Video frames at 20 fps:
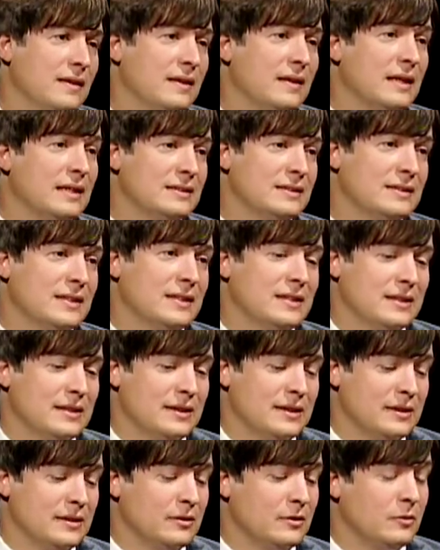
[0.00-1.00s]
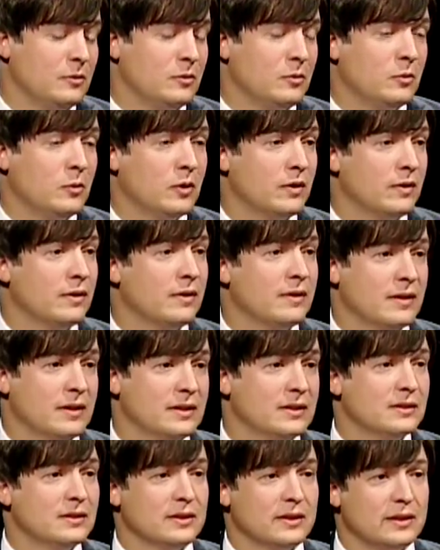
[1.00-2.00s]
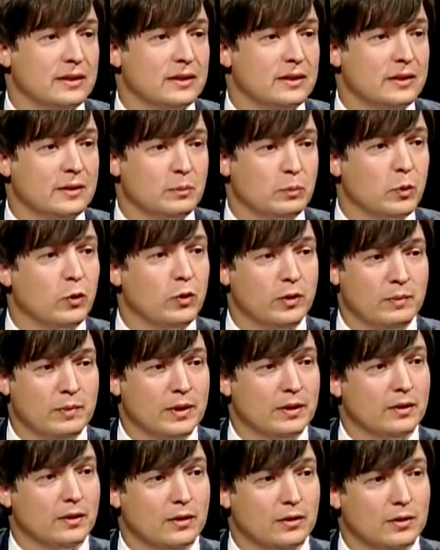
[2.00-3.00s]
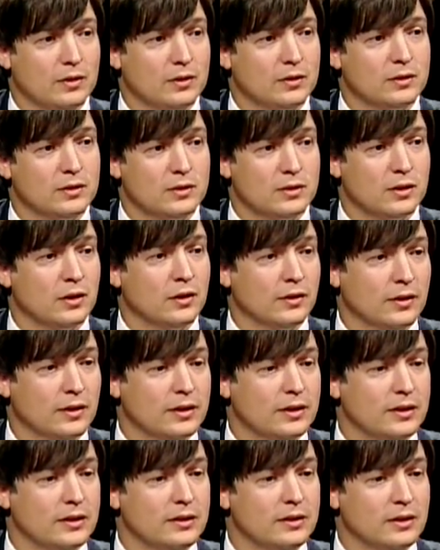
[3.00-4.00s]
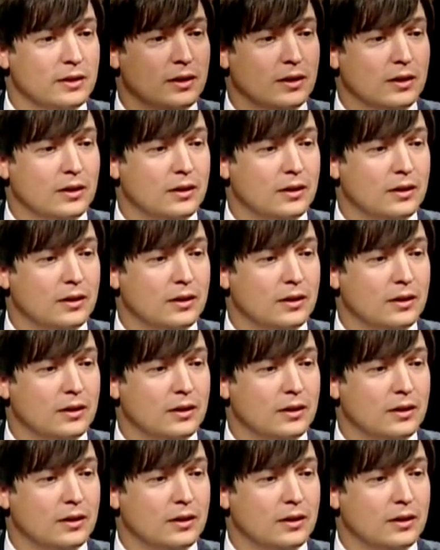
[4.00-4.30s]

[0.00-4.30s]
that's one of the things that employment lawyers on the